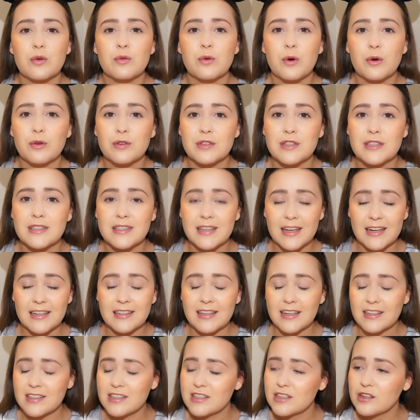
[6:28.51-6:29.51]
rose scent
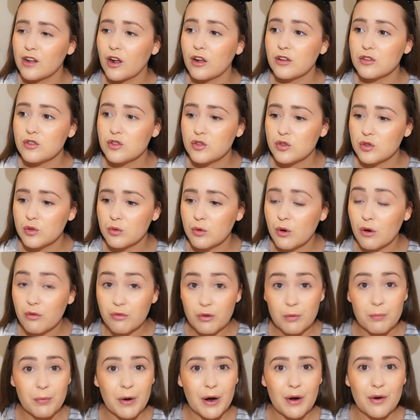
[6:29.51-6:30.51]
that's not too
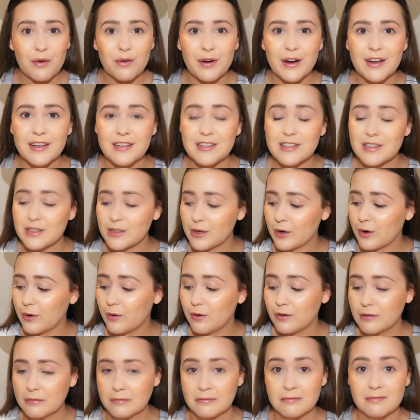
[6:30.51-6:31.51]
overpowering,
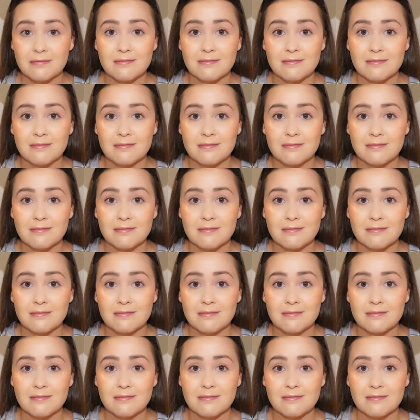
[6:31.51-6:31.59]
so